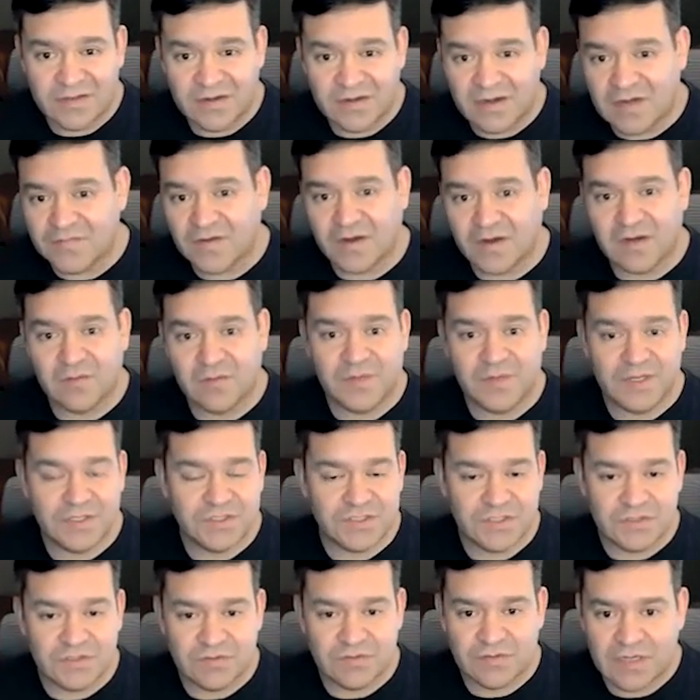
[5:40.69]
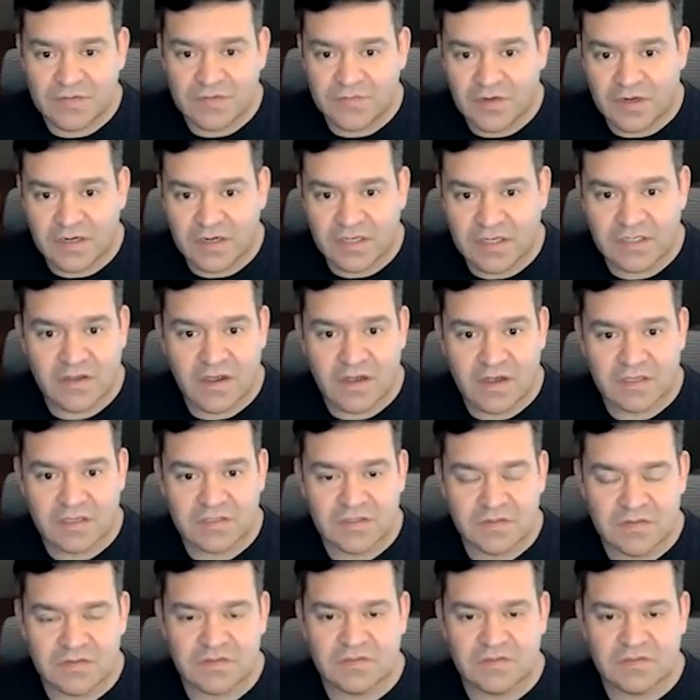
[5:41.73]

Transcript: They're never going to meet you. They're never going to talk to you.